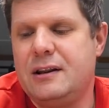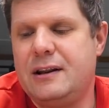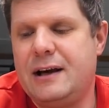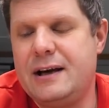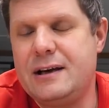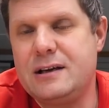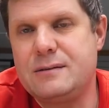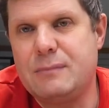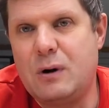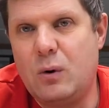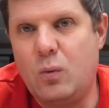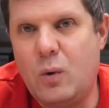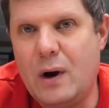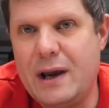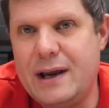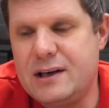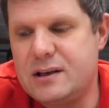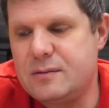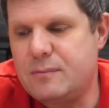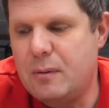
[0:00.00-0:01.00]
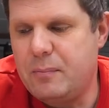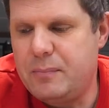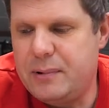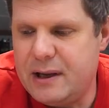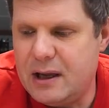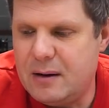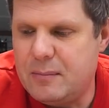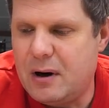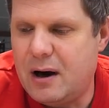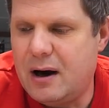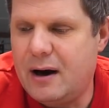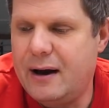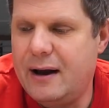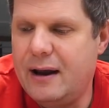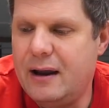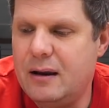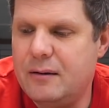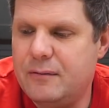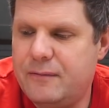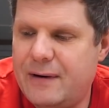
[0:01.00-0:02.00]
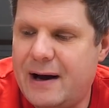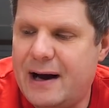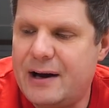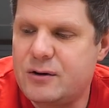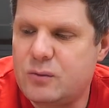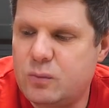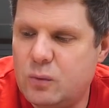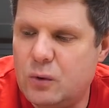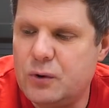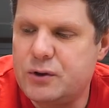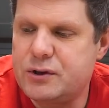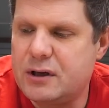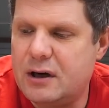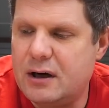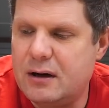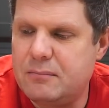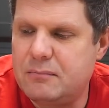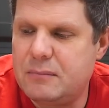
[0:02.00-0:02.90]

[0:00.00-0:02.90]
That is my weight, my BMI, fat, water,